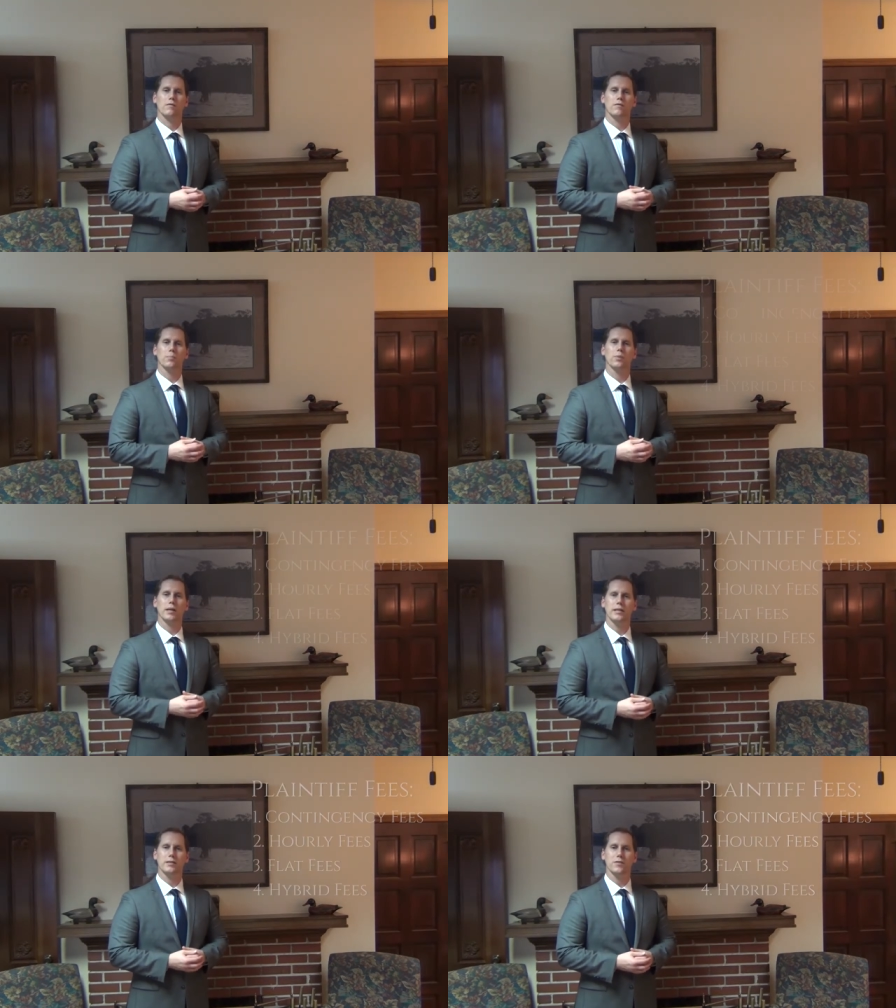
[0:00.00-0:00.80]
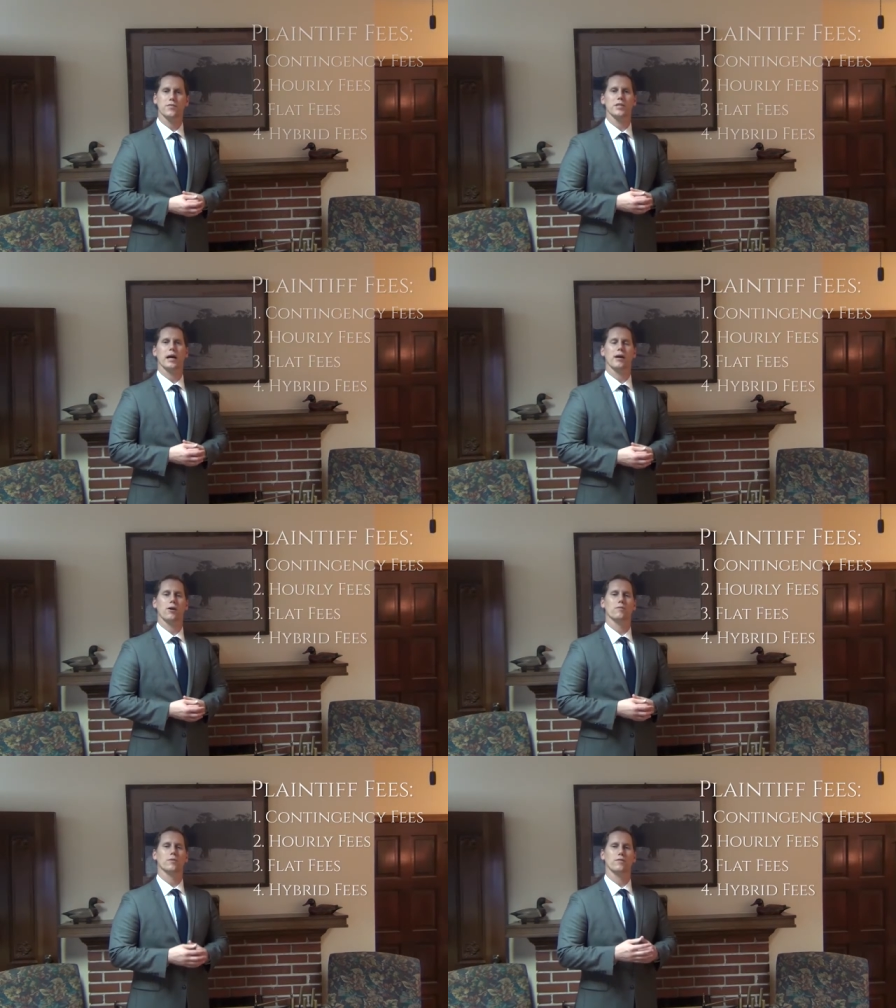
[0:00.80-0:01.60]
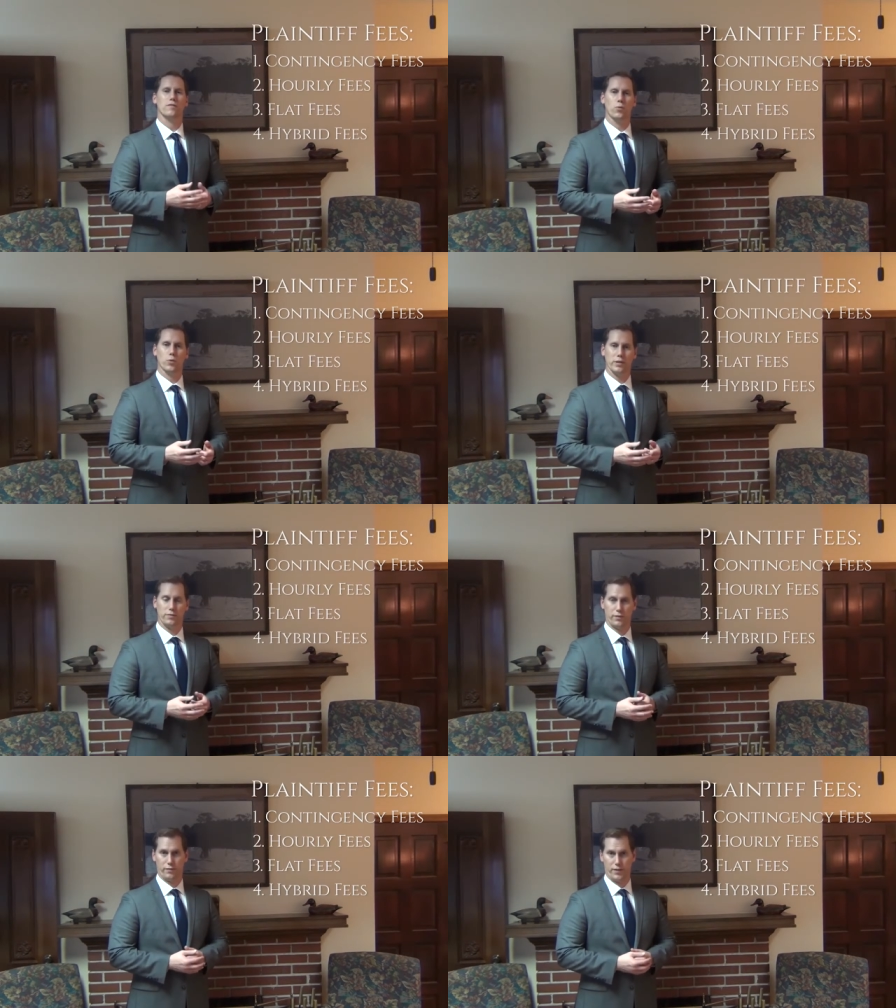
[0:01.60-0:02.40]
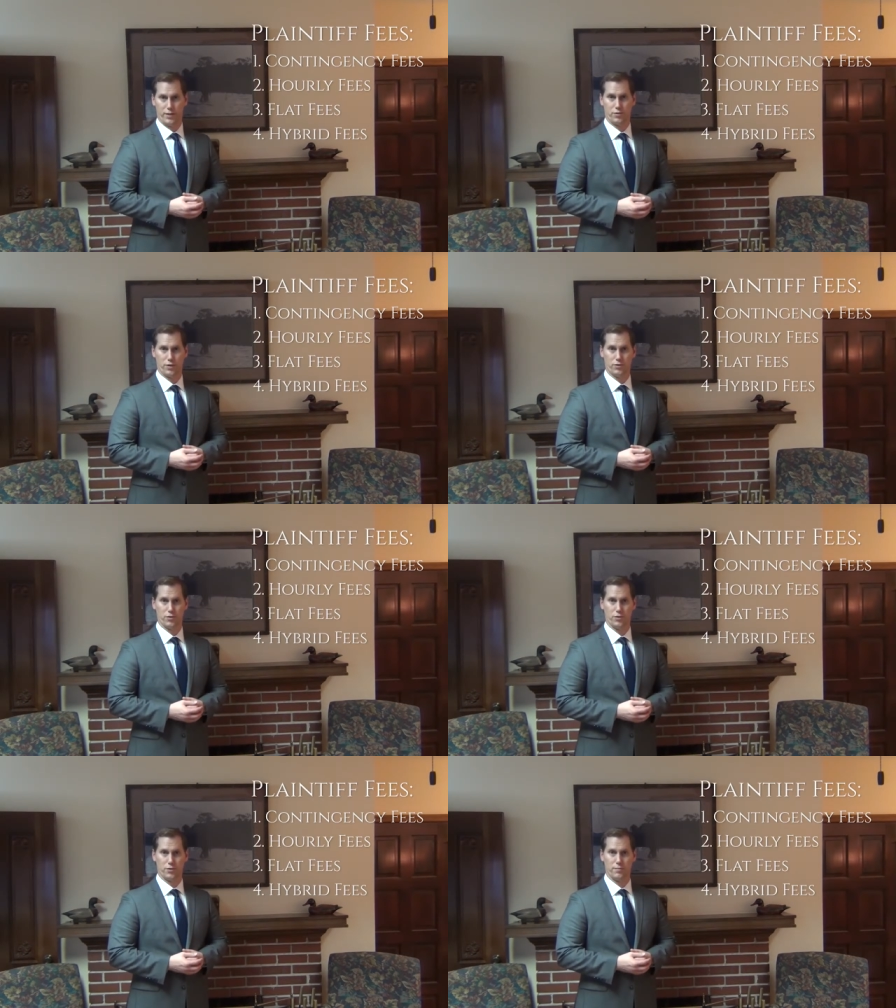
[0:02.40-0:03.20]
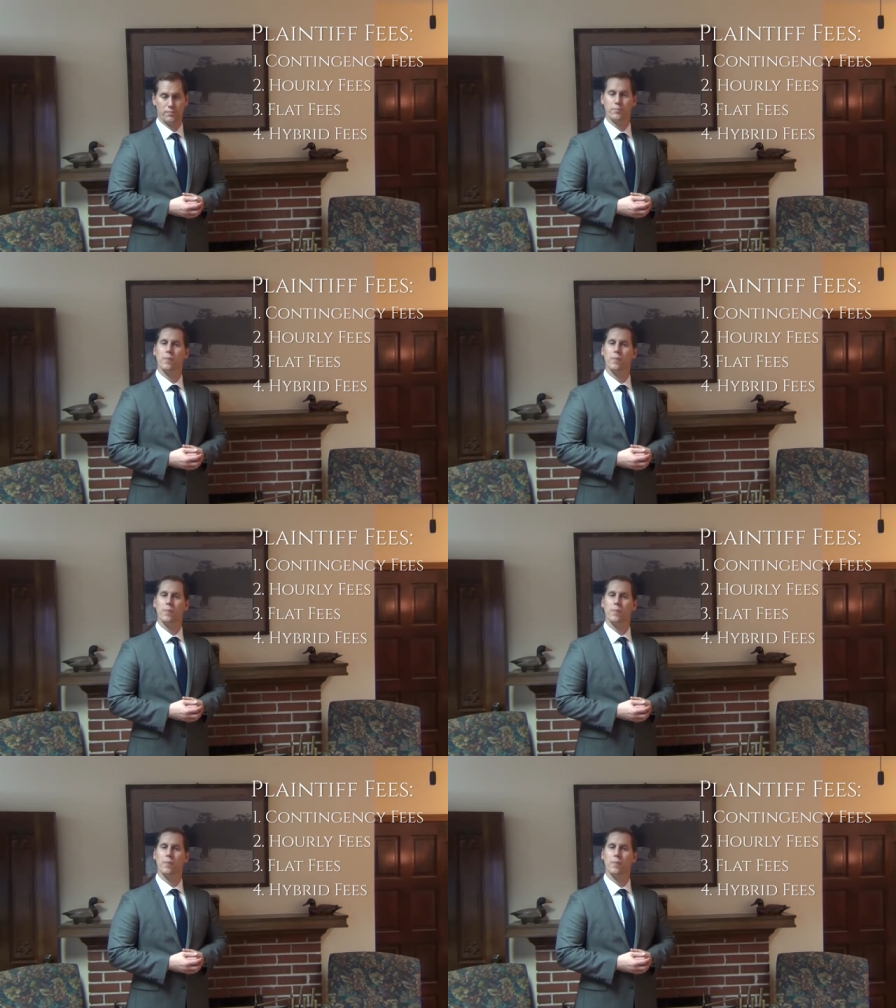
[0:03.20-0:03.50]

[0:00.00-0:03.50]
For plaintiffs, I offer four different fee structures.